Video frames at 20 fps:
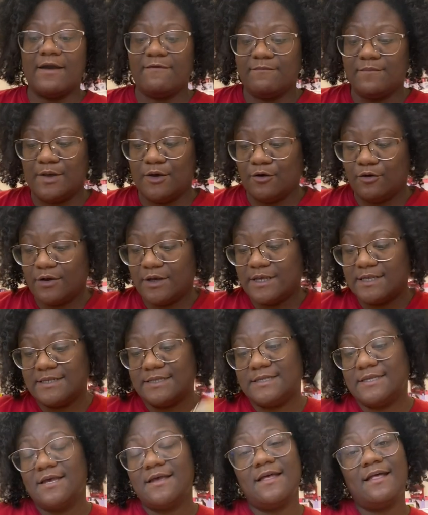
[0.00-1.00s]
mil
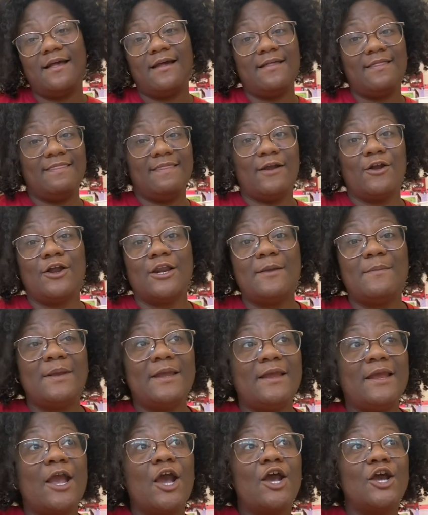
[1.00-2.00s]
because they're gonna
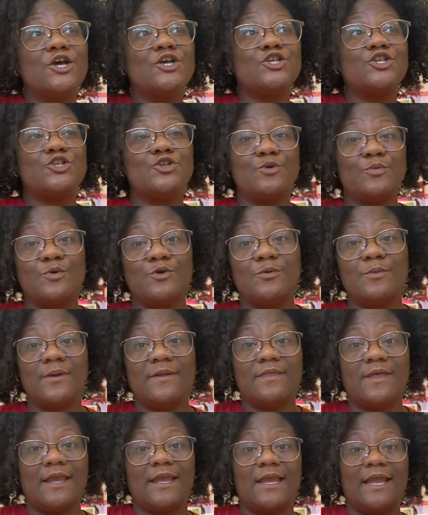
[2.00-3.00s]
be super duper
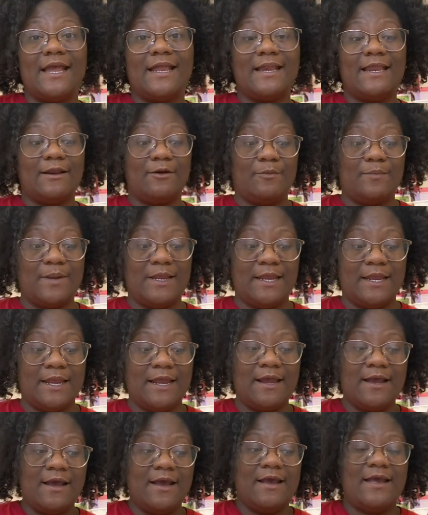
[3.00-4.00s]
thick, and it'll be
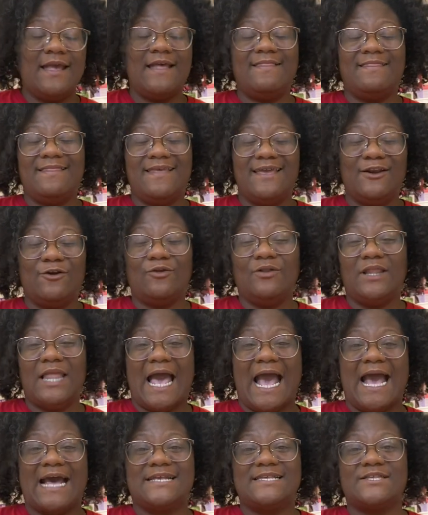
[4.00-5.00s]
and it'll
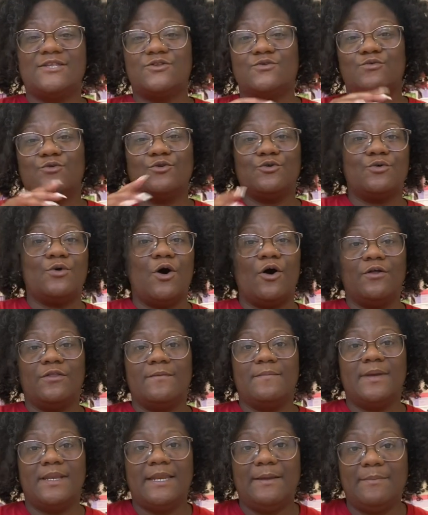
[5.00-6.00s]
last through all the
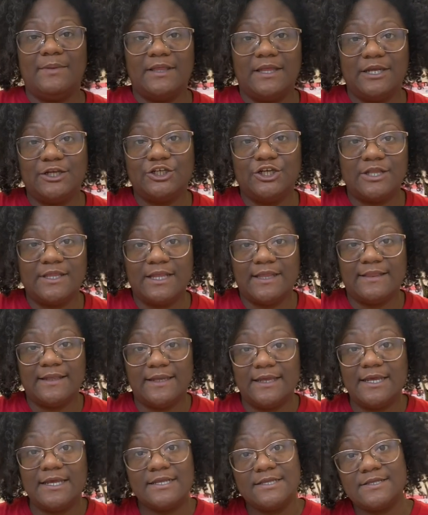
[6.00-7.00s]
manipulation that the
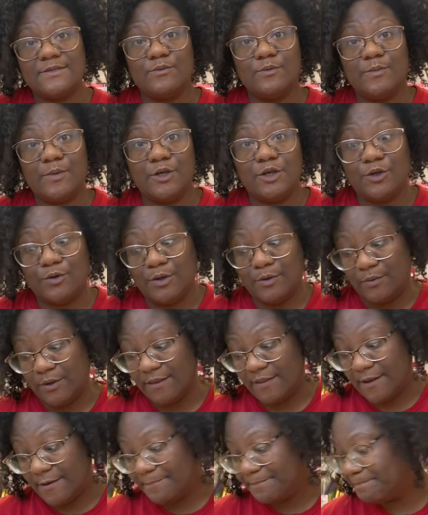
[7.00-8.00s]
kids will be doing with
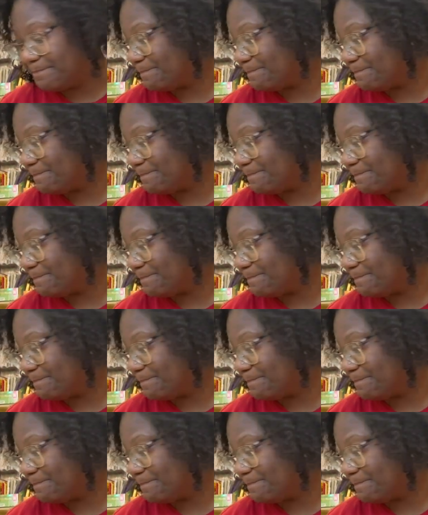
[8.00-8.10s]
them.